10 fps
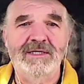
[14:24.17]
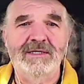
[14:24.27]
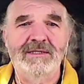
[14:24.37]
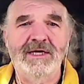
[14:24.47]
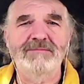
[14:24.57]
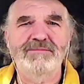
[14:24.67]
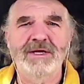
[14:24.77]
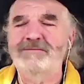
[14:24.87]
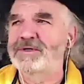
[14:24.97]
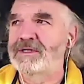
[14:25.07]
and I'll
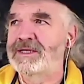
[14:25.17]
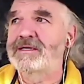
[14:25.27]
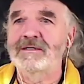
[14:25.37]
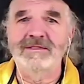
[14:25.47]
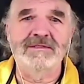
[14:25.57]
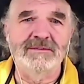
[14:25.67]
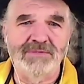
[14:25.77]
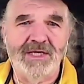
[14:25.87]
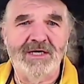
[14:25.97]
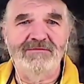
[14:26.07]
probably put a link on the
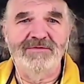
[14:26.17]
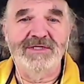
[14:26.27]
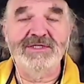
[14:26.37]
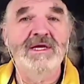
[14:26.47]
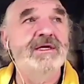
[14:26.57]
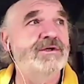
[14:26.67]
blog for this.